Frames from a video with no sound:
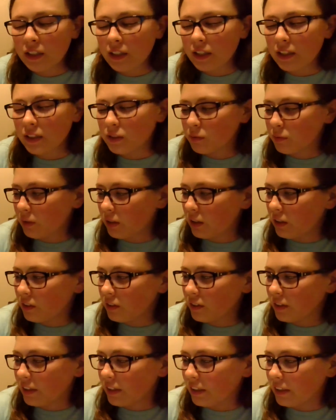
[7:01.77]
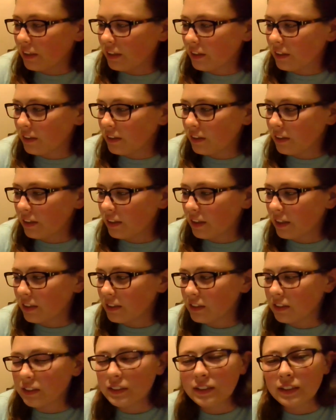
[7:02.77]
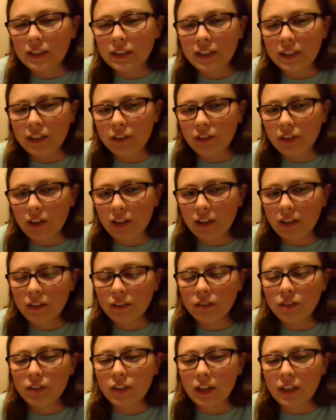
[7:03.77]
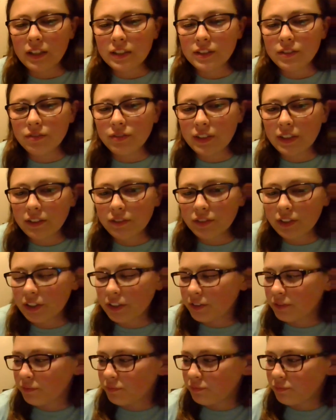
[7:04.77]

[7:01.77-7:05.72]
as well, and it has a slight grass flavor.